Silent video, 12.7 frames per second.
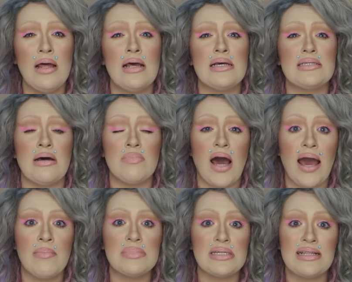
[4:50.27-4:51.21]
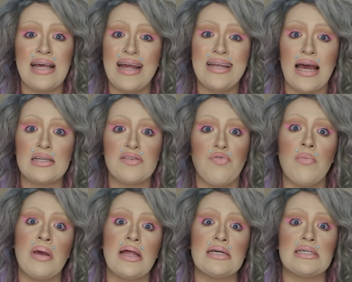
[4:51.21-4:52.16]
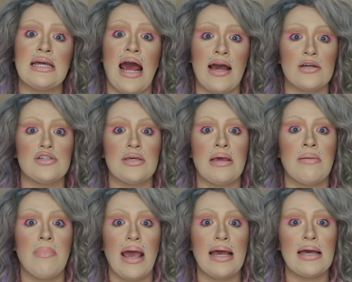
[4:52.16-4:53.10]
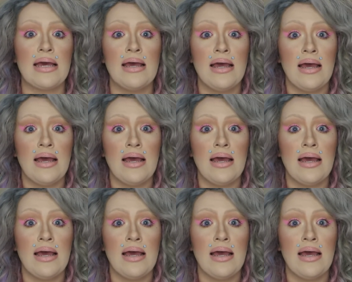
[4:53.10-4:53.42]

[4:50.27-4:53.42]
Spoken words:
sometimes latex formulas can actually make